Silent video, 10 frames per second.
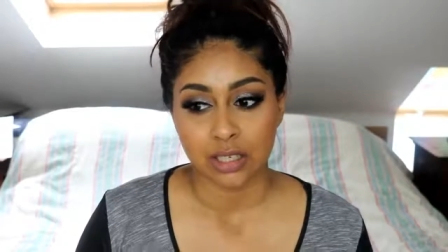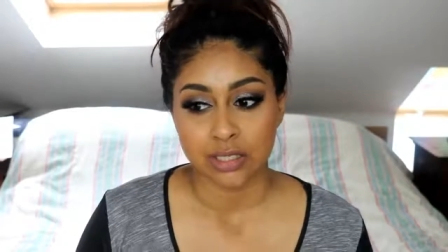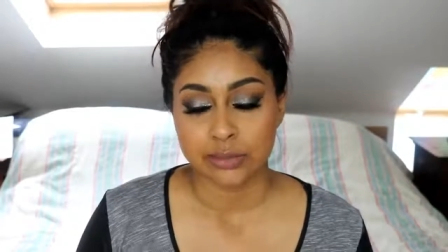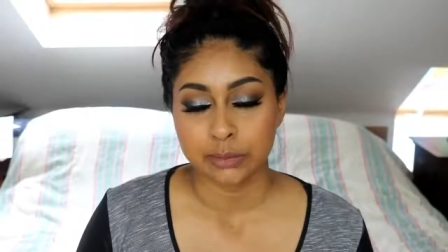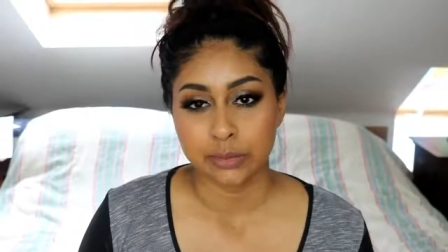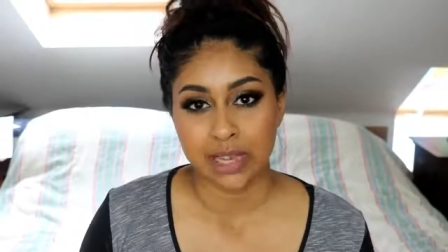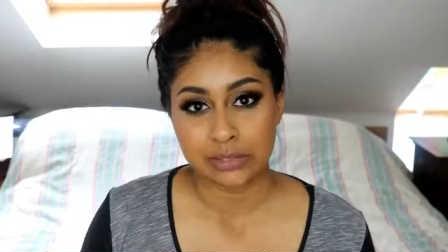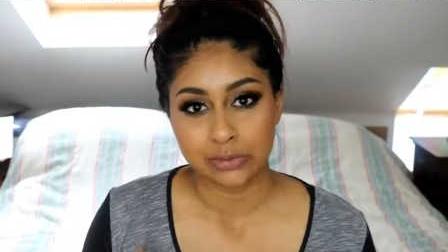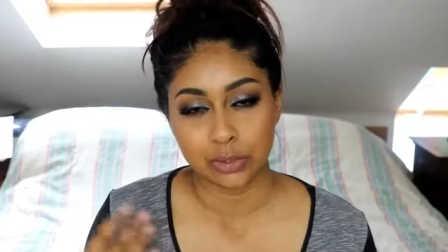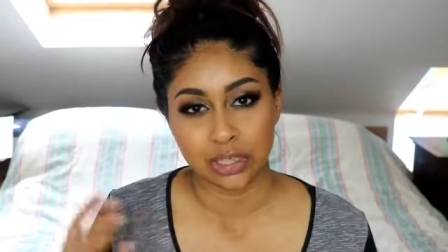it's
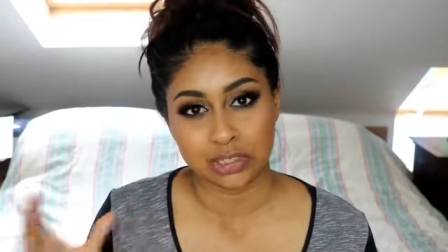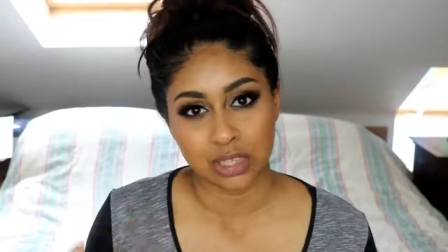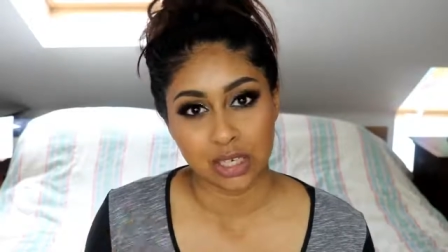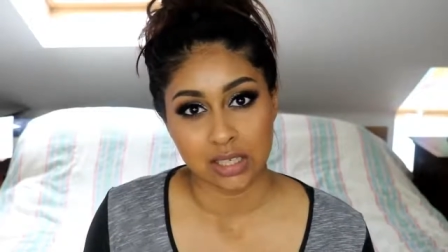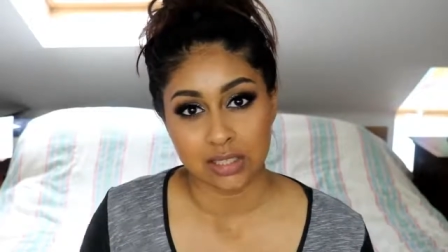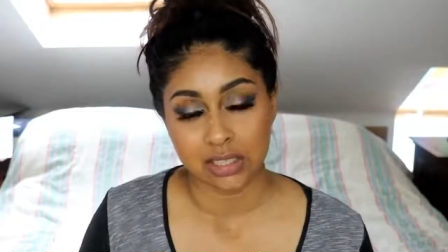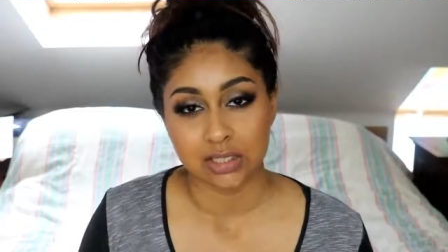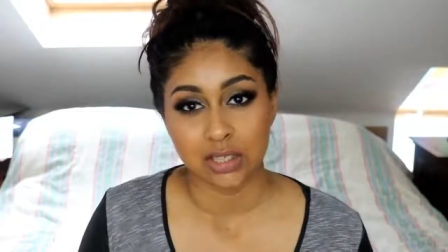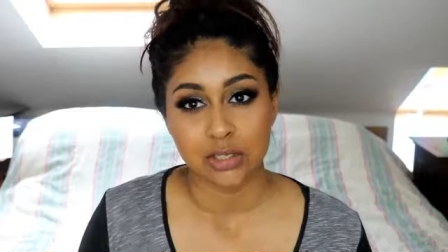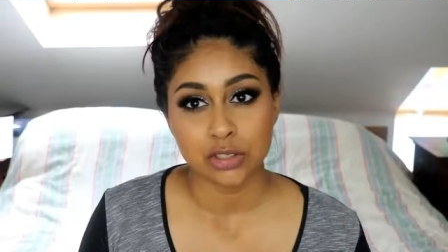best for like darker
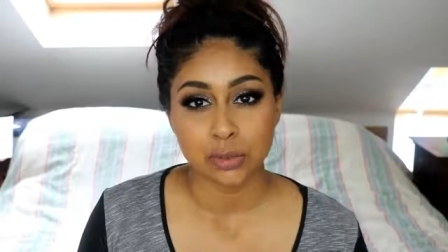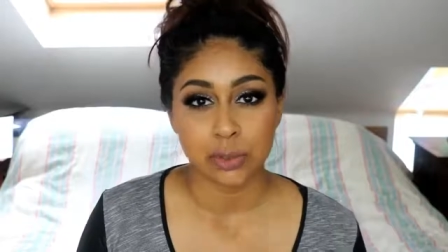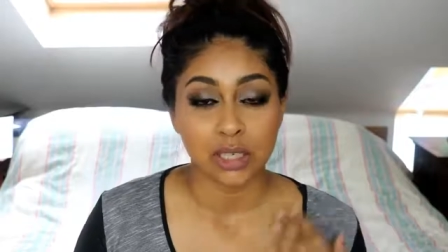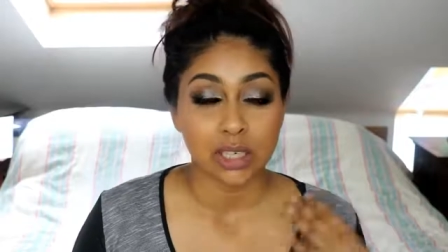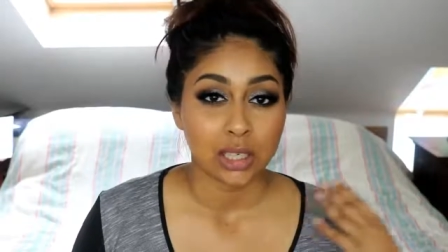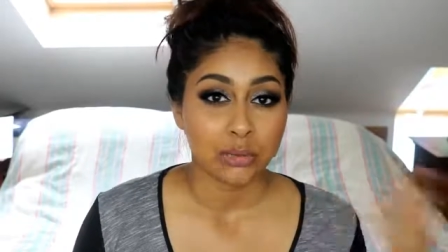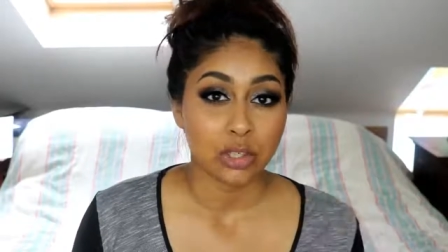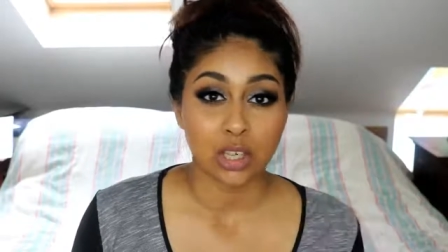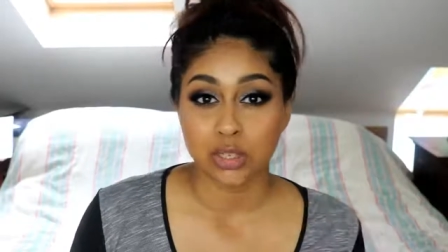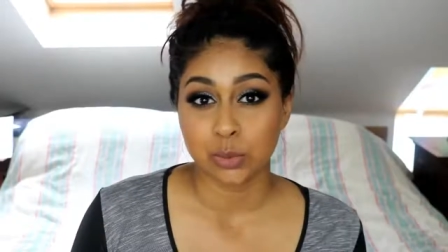skin tones, but if
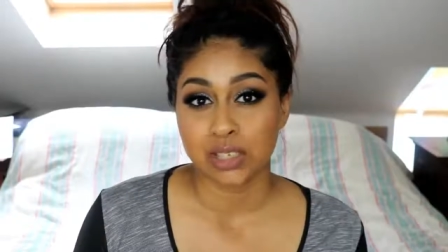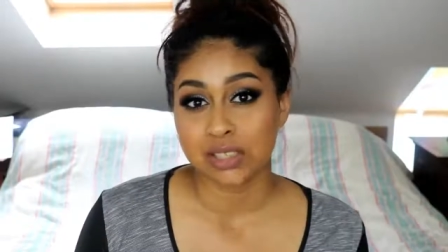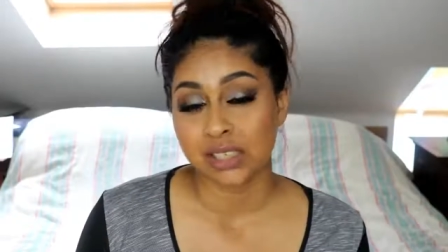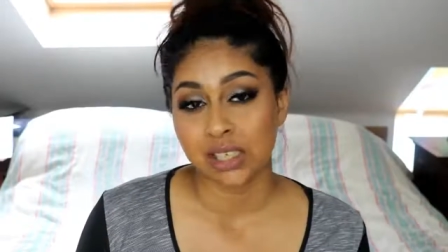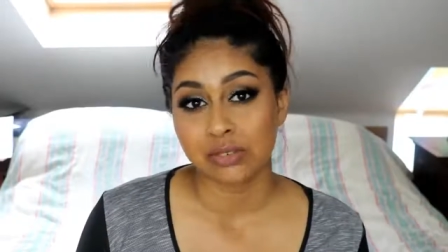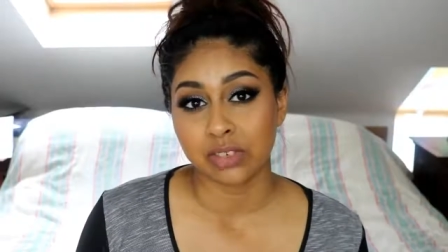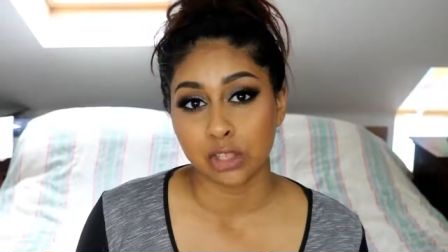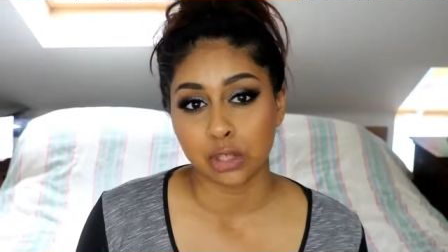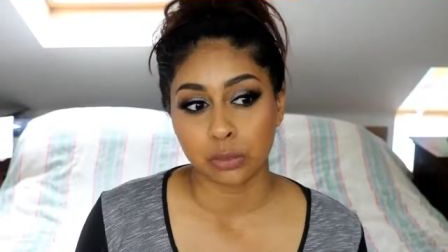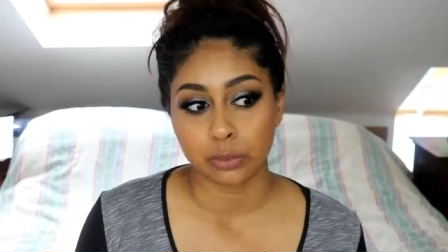you guys want to see a
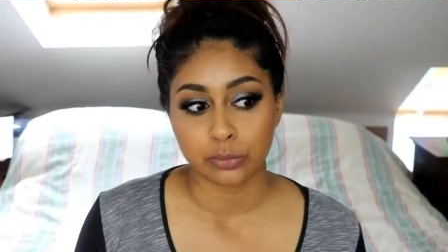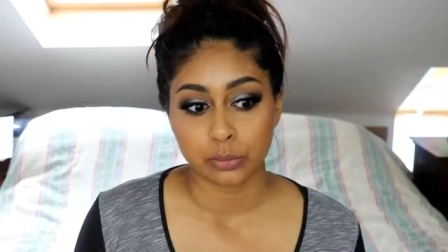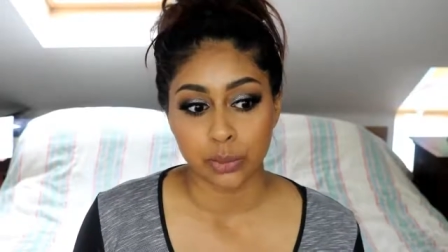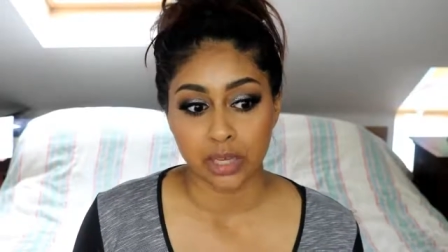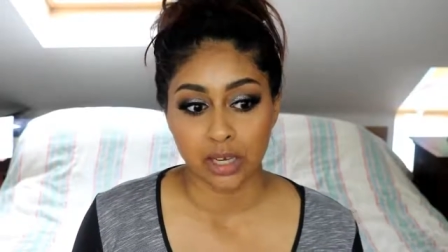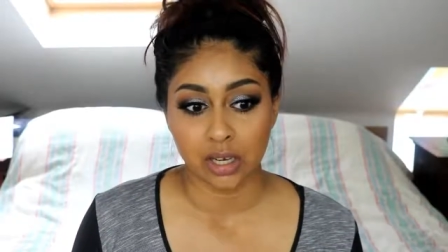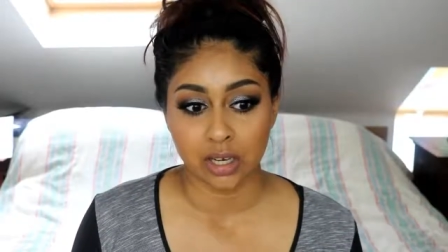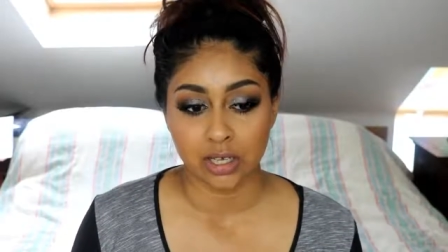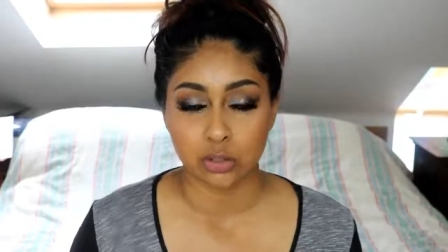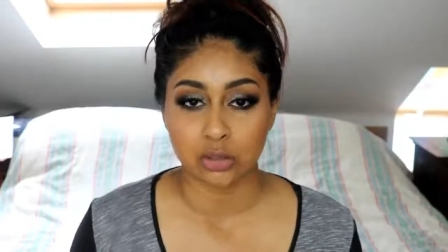video where
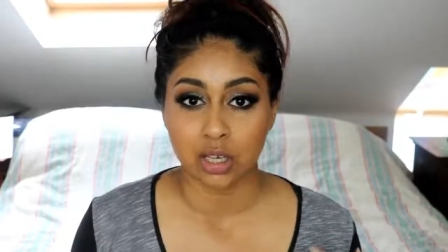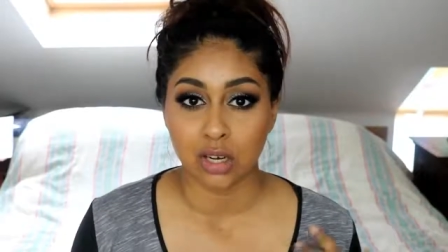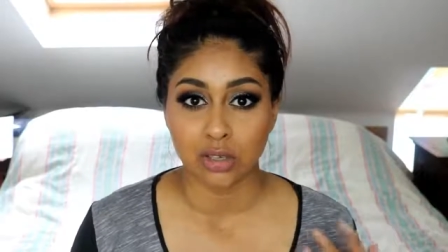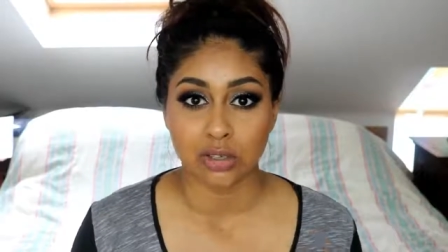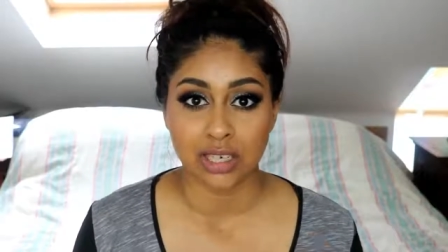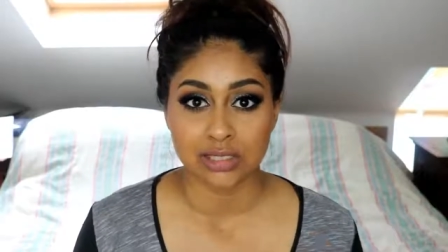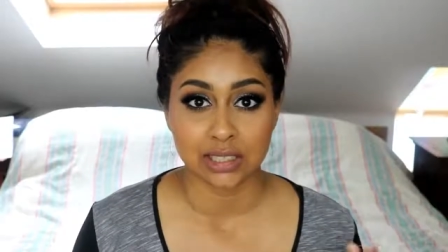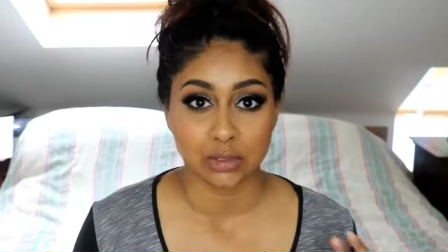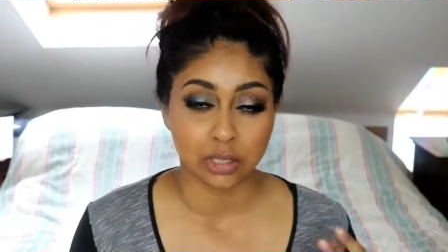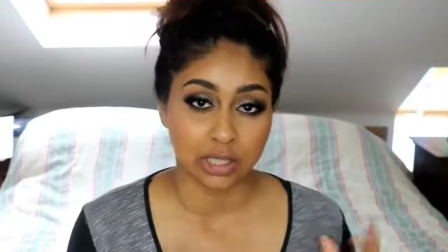I use colour
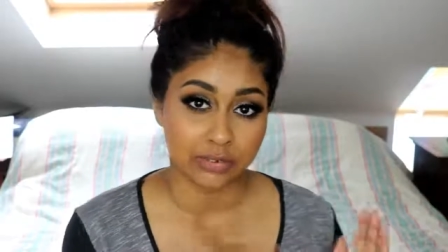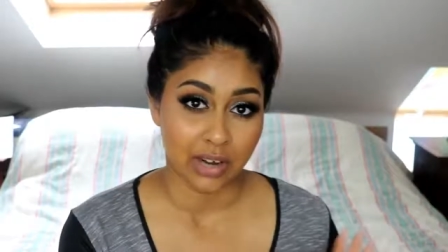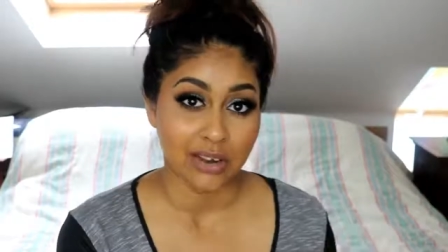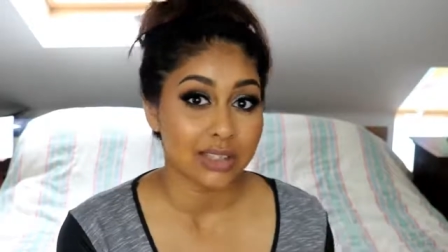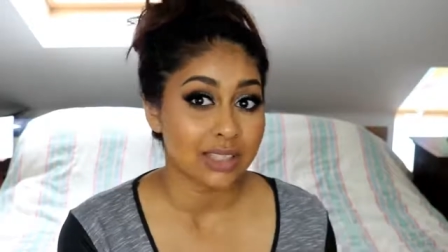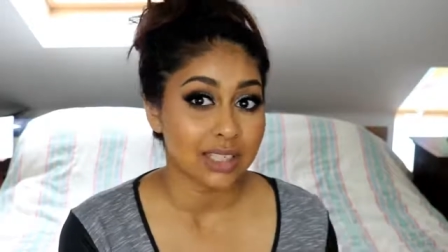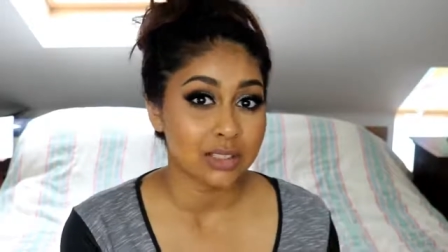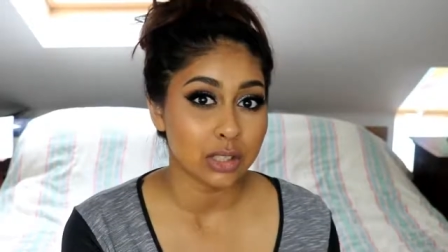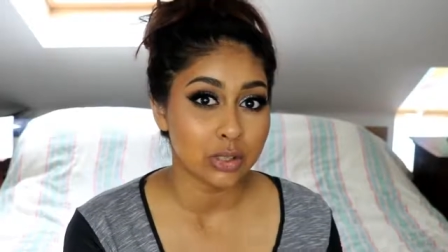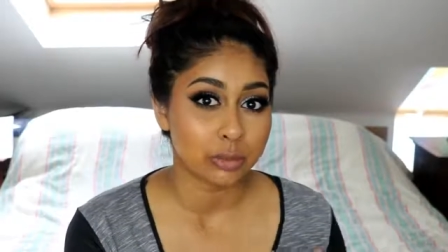correcting on a fairer
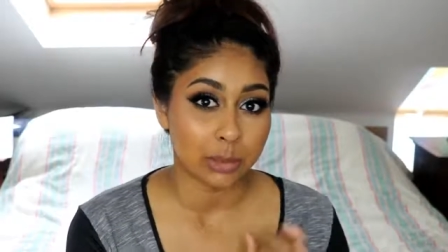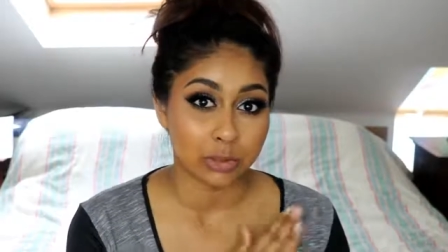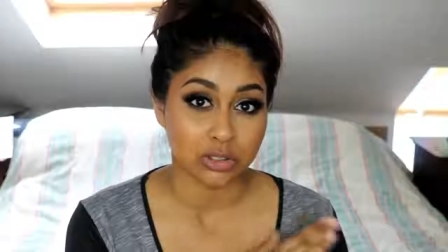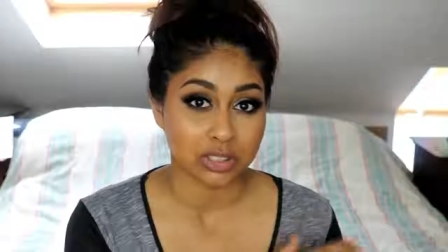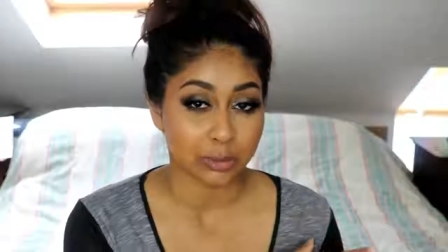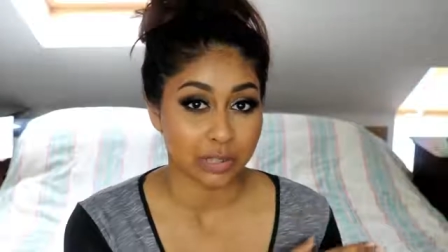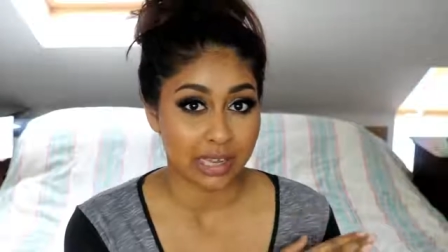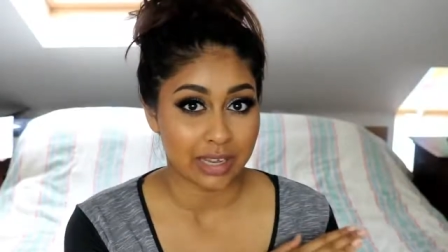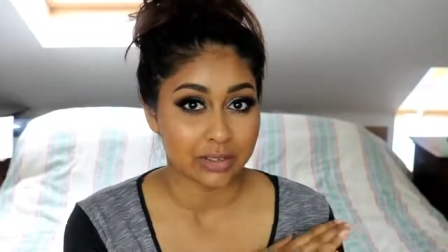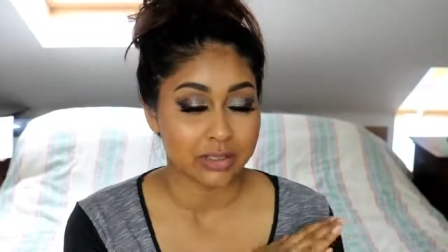skin tone, or maybe on someone
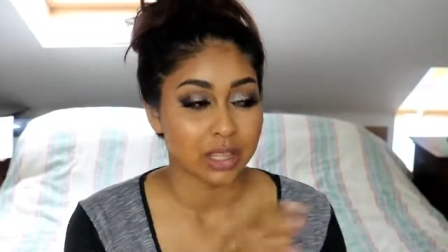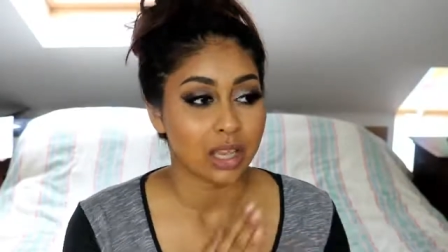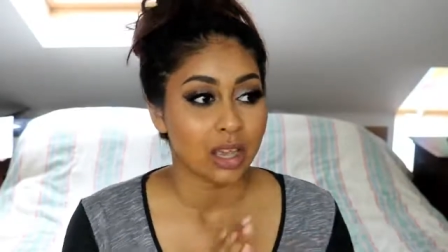else,